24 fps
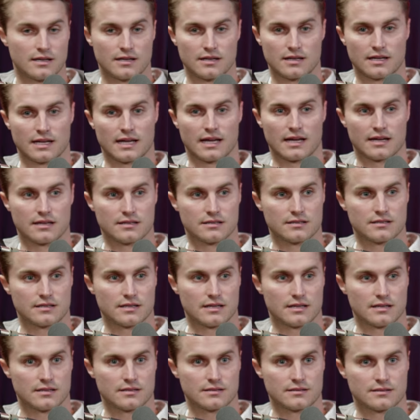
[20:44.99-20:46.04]

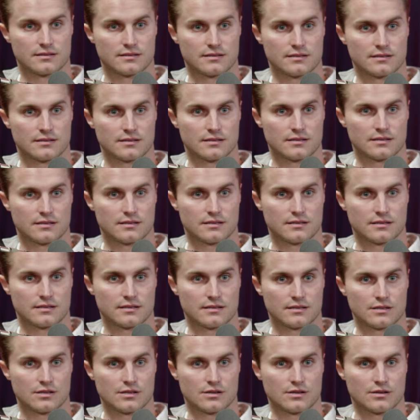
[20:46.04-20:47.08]
And,
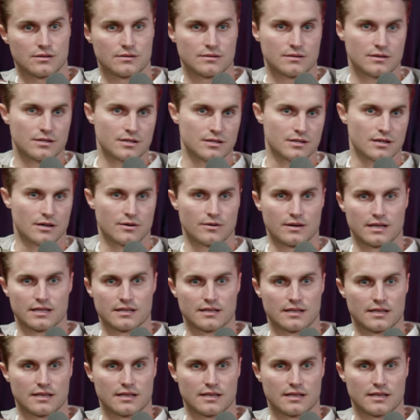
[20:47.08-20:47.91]
you know,